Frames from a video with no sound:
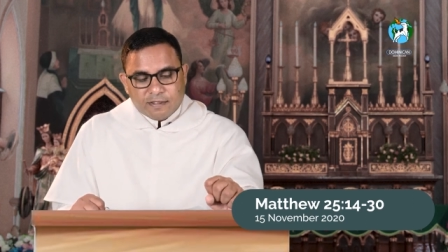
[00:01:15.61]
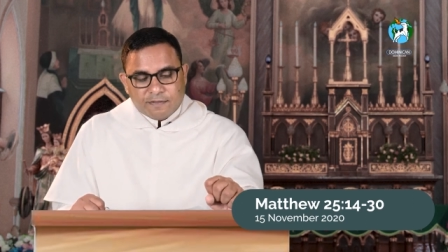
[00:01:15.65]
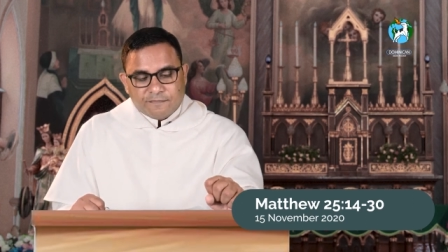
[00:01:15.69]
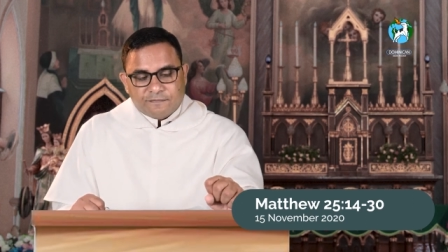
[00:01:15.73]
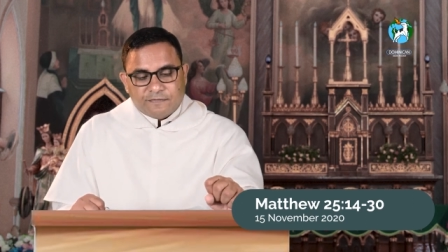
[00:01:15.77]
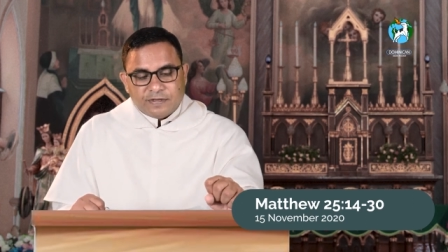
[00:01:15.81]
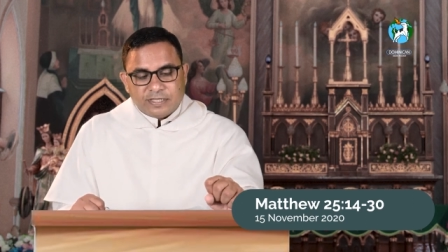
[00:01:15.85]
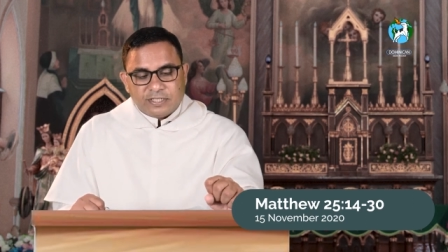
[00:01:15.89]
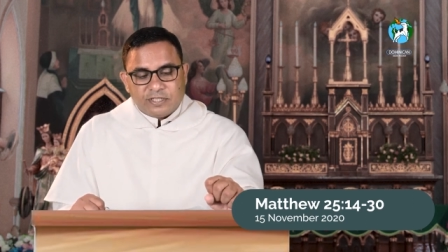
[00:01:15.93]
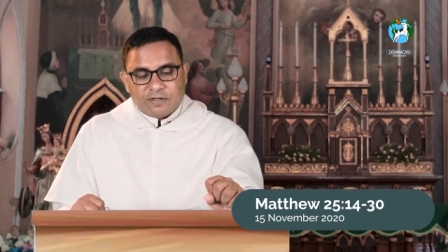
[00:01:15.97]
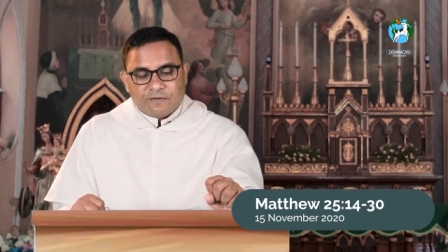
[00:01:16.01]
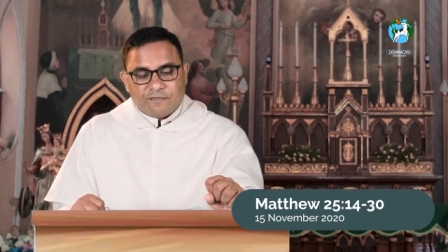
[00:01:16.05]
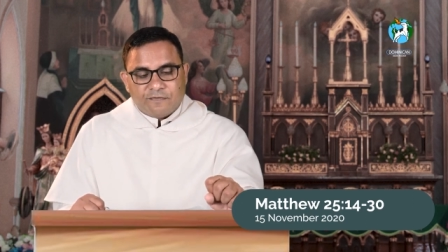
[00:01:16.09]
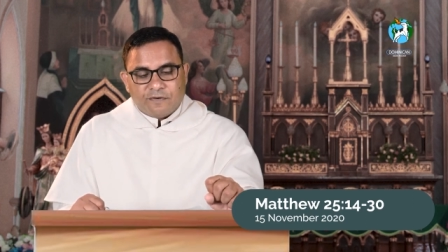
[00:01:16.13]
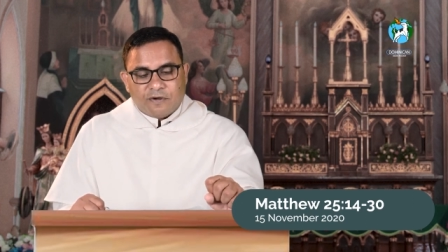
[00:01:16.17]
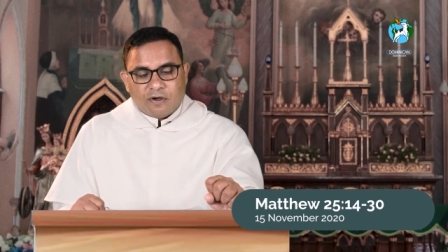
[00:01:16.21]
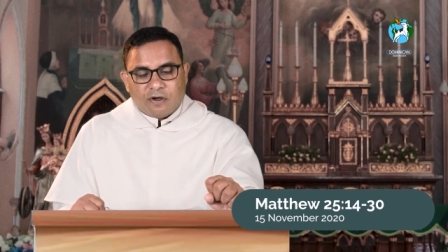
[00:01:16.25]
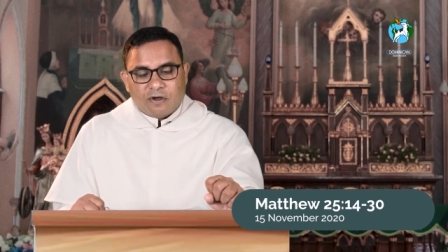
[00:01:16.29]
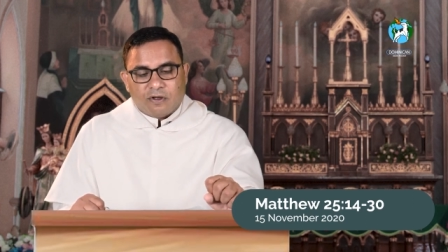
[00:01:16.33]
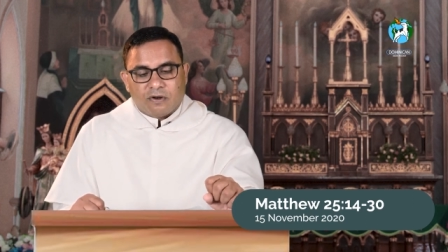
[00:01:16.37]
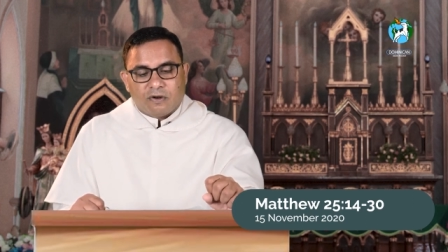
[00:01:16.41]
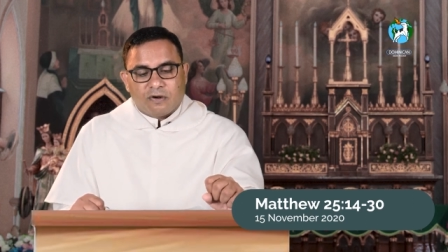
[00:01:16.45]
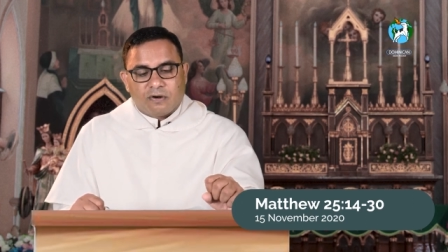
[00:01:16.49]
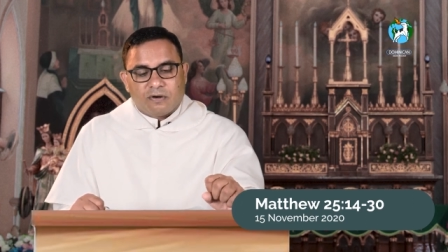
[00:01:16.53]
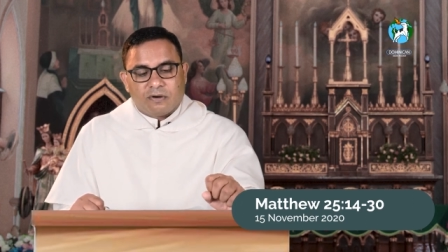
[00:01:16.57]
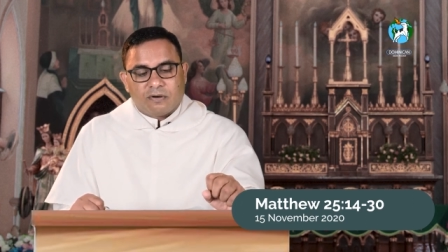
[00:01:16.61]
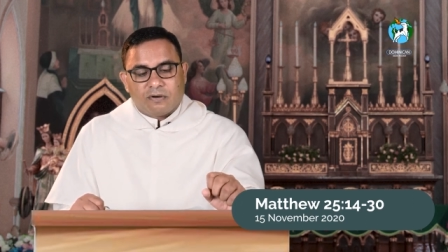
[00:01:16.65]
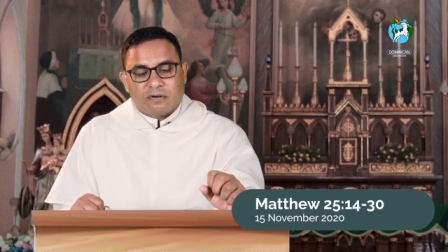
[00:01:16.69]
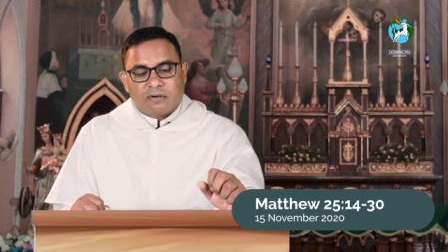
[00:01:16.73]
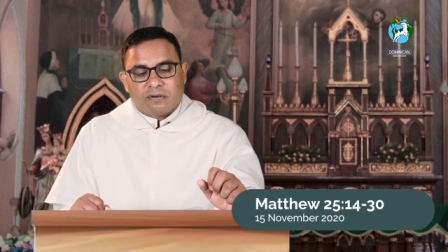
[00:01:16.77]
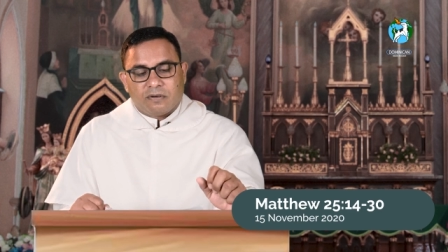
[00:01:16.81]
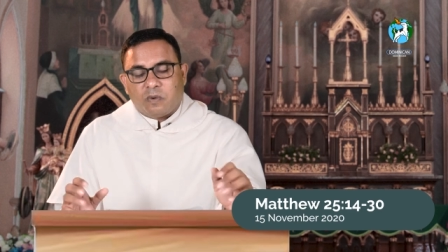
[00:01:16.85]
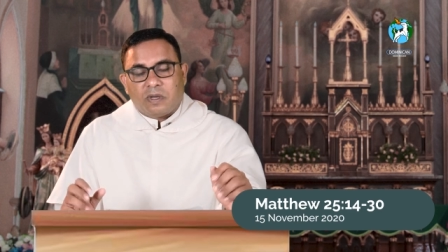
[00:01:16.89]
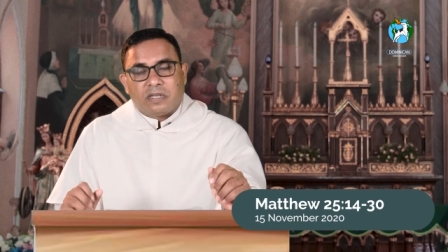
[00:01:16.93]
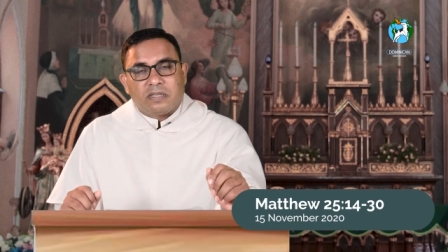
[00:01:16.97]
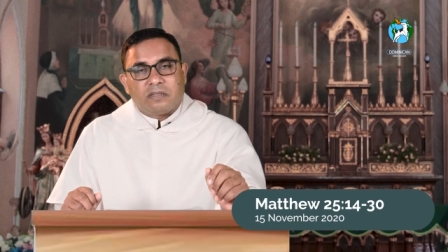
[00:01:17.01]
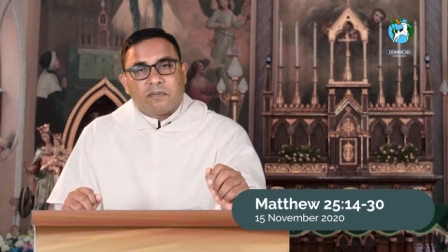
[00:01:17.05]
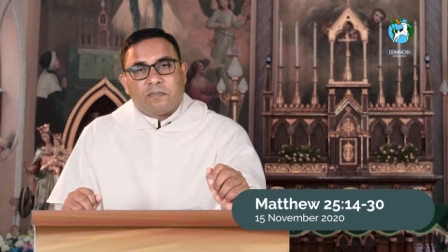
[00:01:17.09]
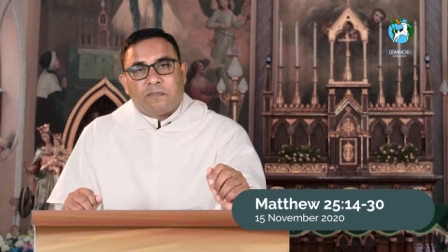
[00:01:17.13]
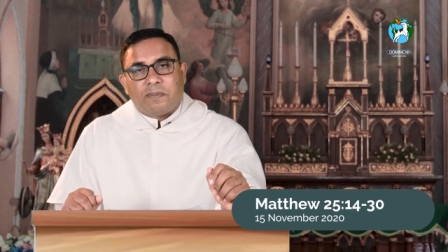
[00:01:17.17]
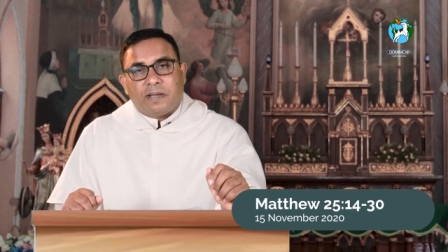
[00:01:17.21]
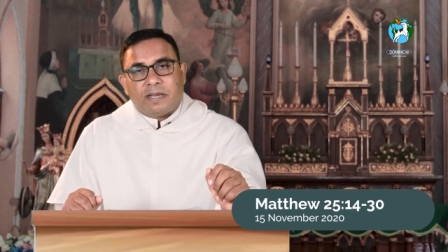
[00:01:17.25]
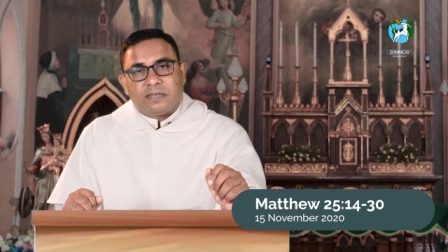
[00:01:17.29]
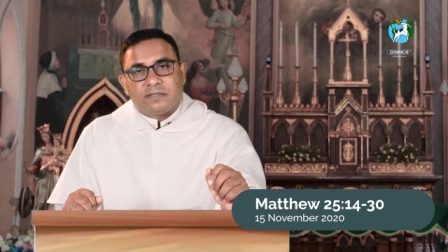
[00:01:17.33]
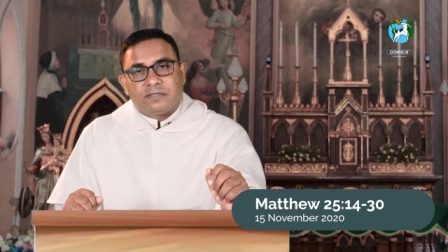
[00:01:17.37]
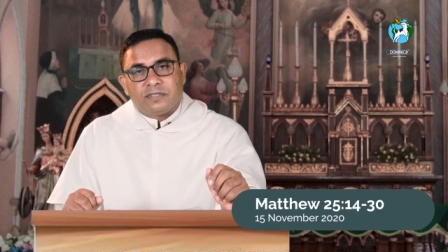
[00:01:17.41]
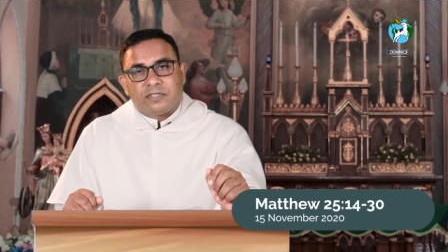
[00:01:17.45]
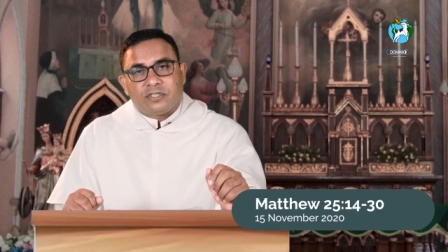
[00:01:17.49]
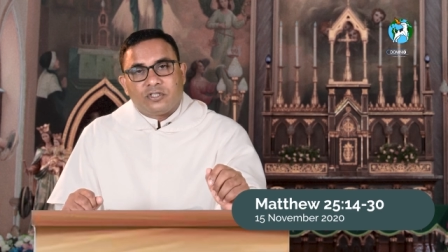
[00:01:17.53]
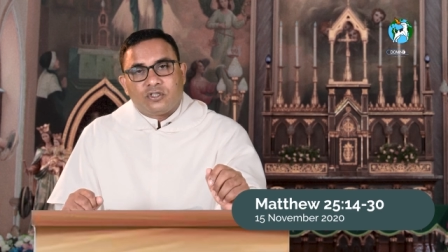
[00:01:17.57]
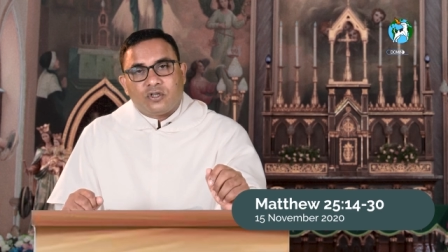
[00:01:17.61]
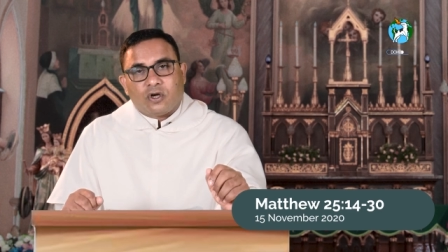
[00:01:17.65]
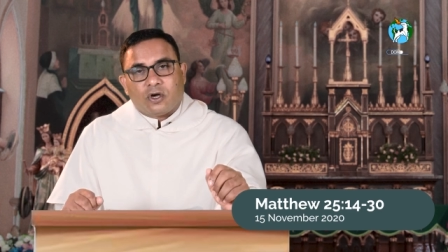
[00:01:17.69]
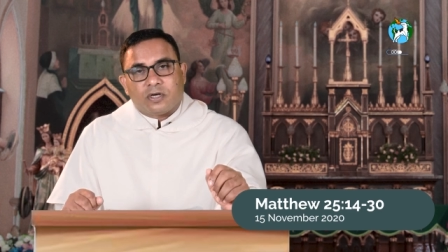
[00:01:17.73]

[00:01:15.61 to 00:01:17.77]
First of all, when the passage